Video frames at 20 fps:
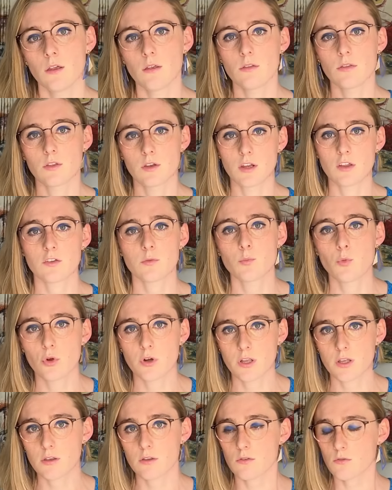The next
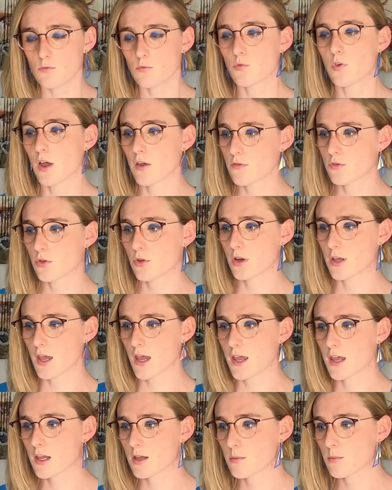morning, 5:30
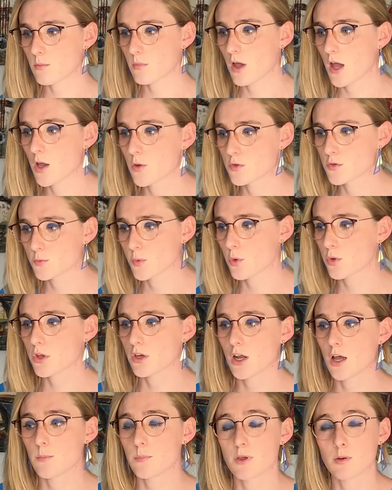a.m, I was woken
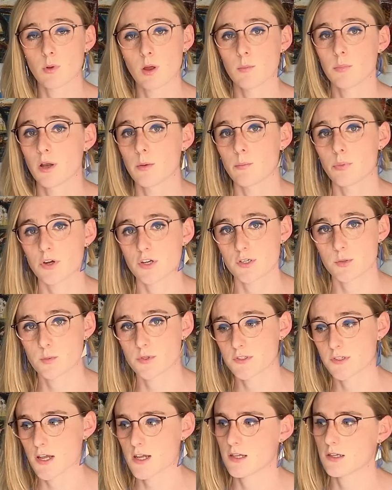up and my blood pressure was
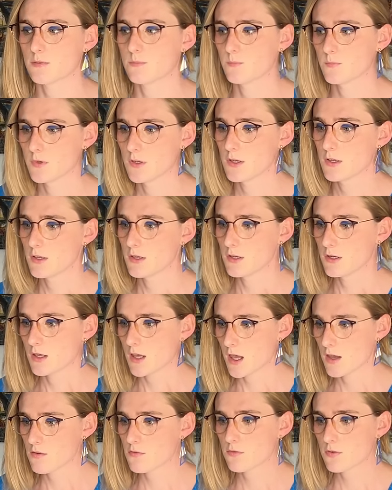taken.
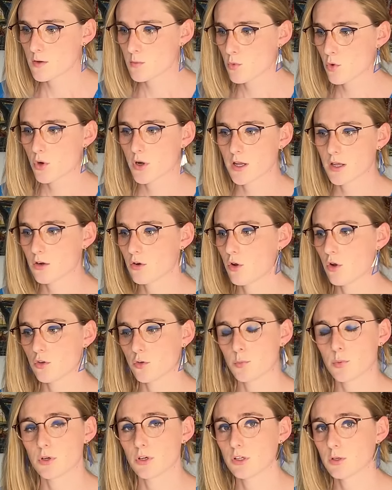Every morning in
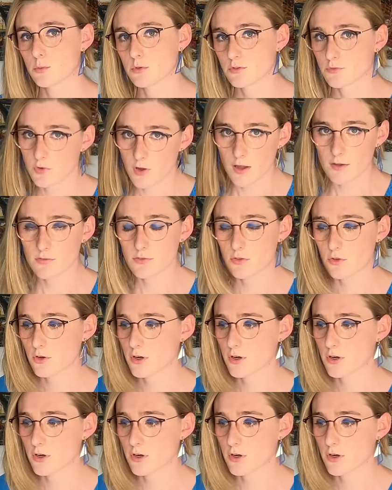hospital, it was 5:30